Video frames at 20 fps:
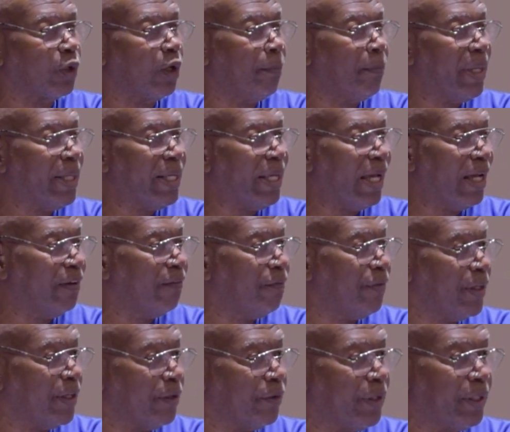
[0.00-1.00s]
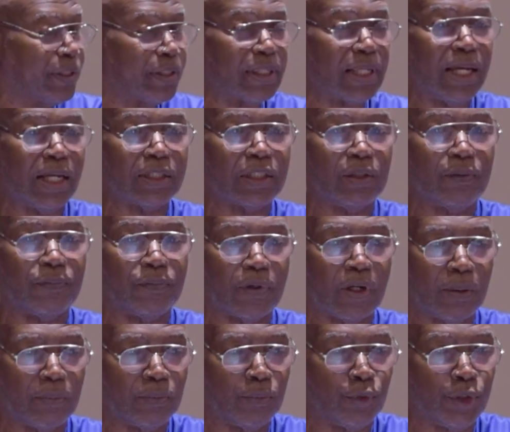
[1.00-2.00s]
were many and varied, starting
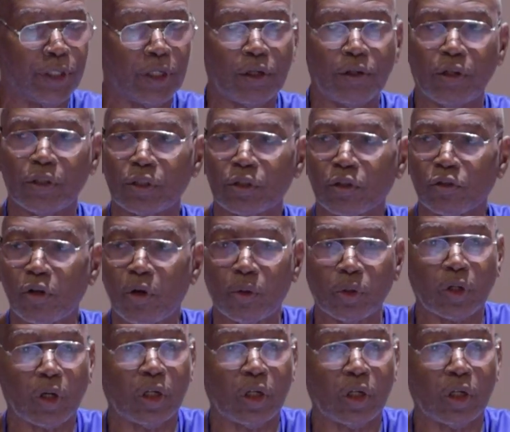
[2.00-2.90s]
from rigorous ground